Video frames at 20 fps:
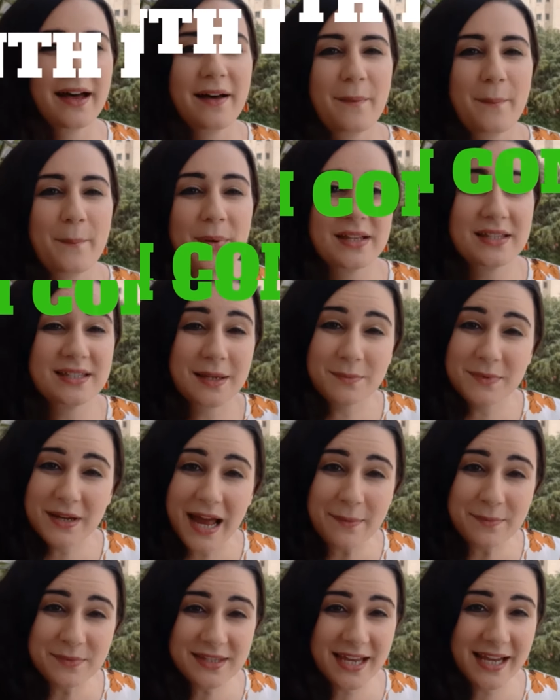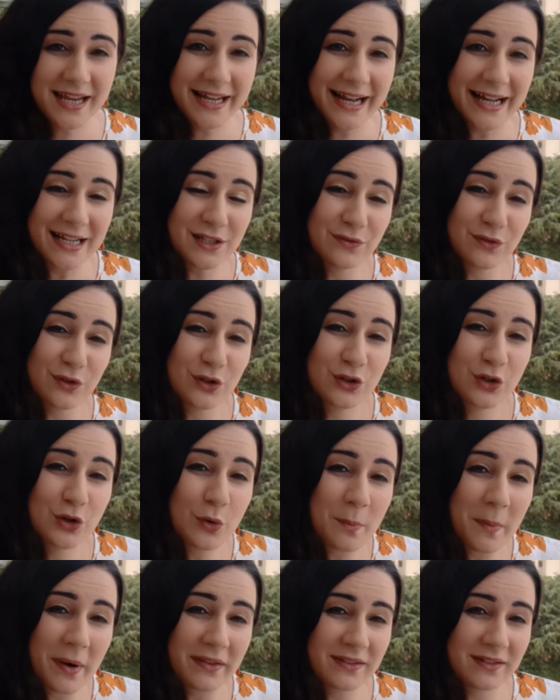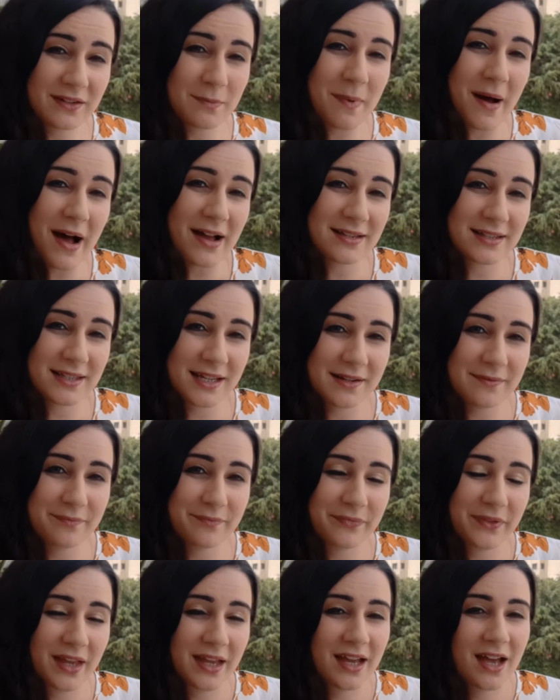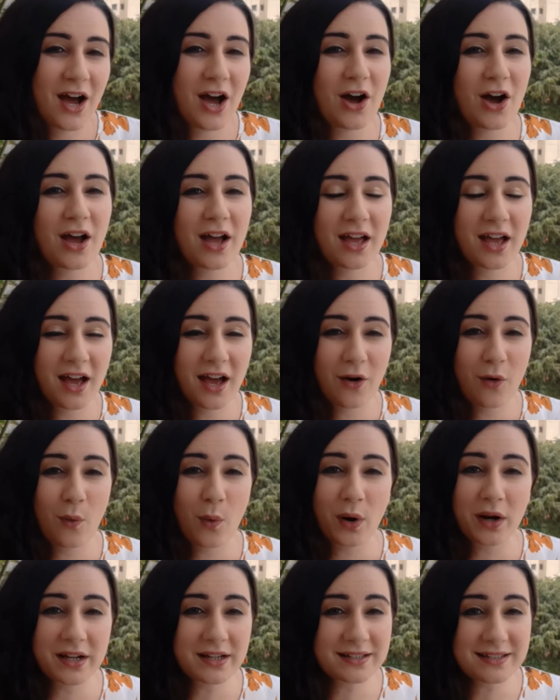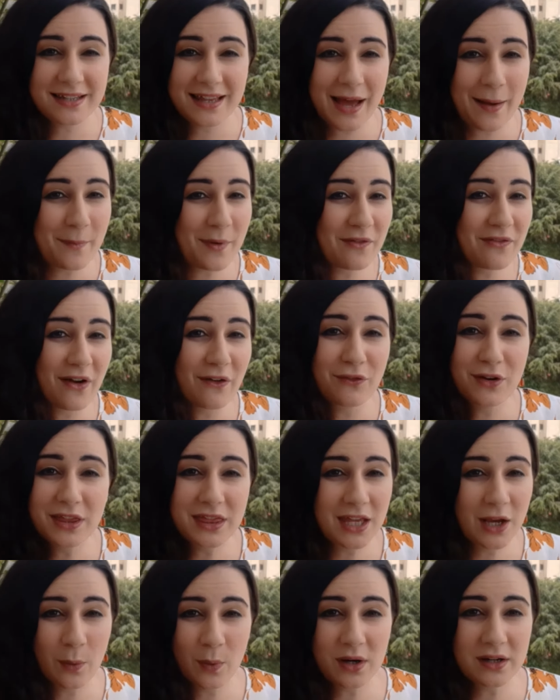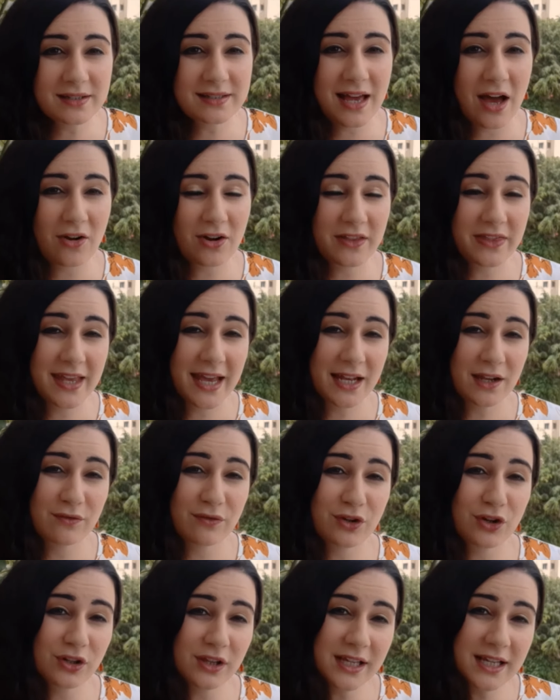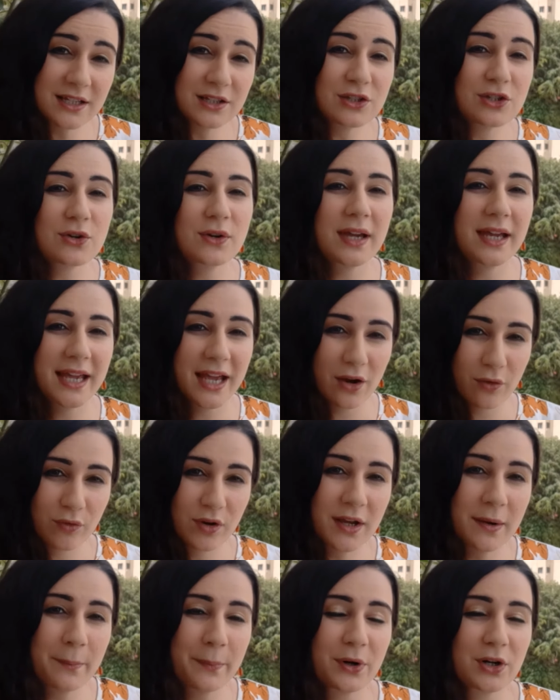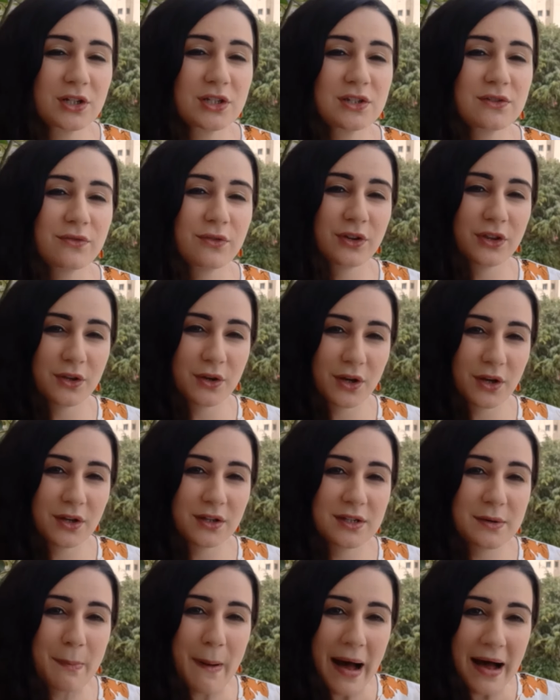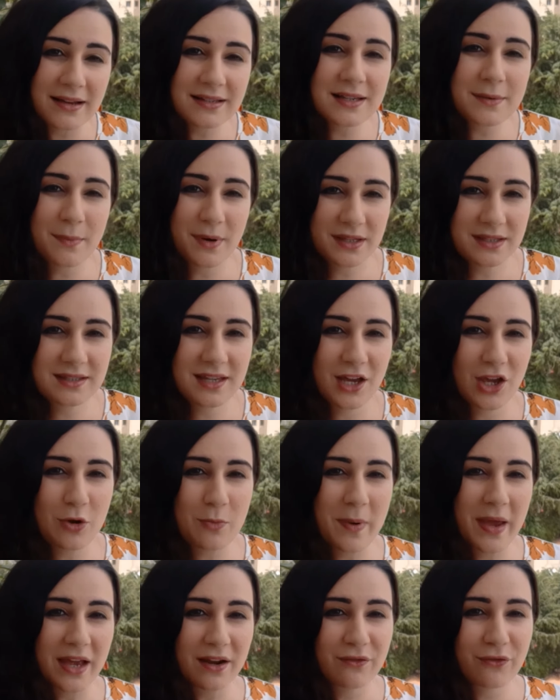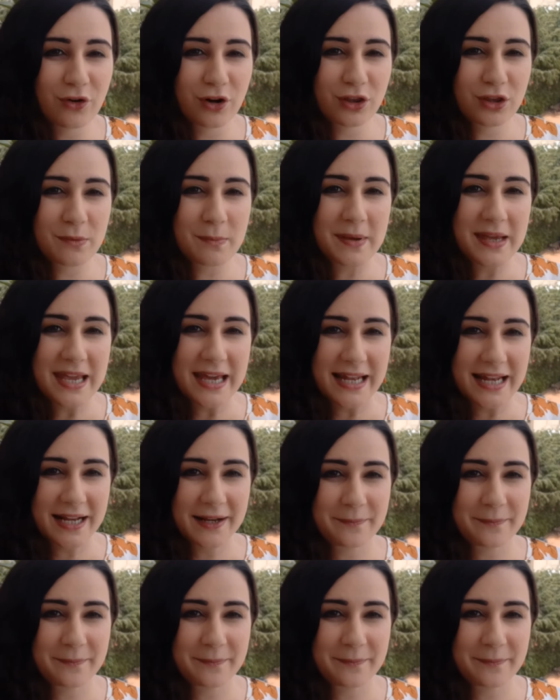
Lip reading: But sometimes they can ask for 2 months deposit. According to them, if everything works out at the end of your lease, you can get reimbursed for the deposit months that you paid for at the beginning.